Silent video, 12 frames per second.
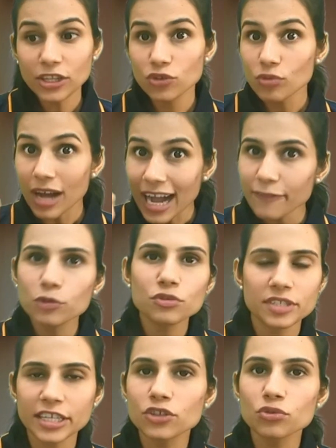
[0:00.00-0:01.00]
You have
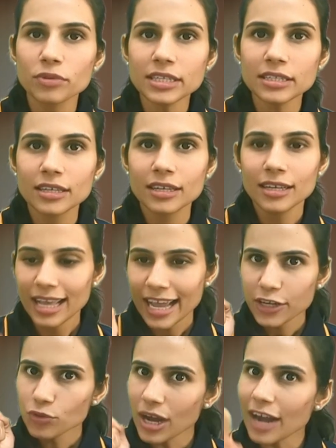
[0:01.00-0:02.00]
to stick to it
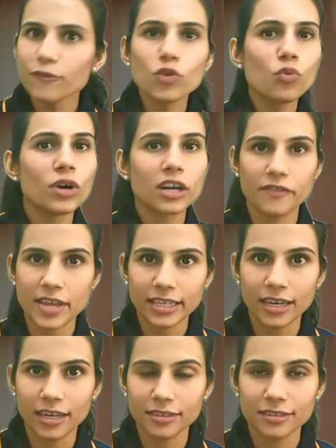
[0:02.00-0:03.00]
and you have to work
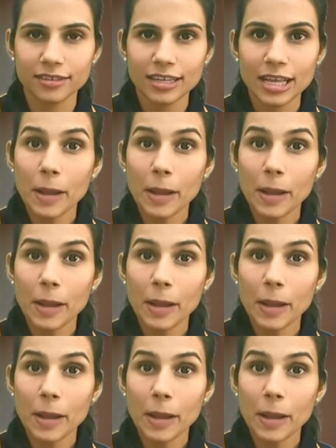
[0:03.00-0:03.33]
very hard.